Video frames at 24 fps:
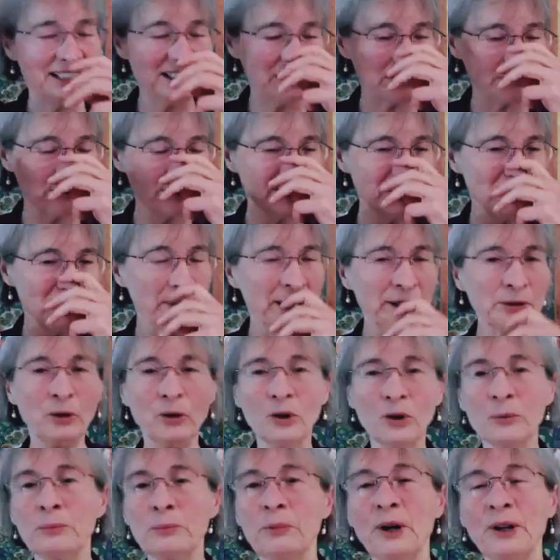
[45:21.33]
it was in my
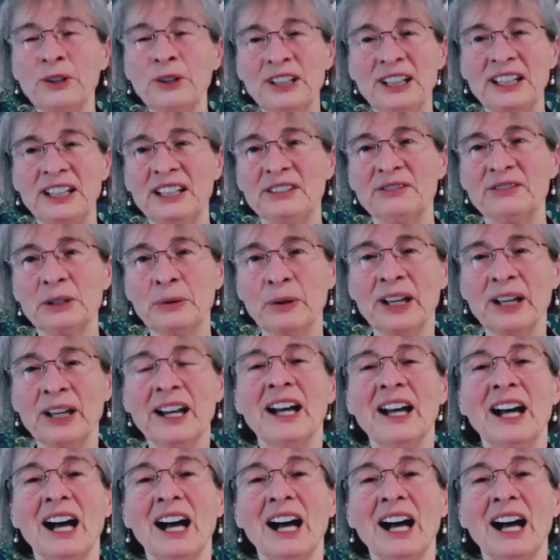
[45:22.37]
whole body and everywhere.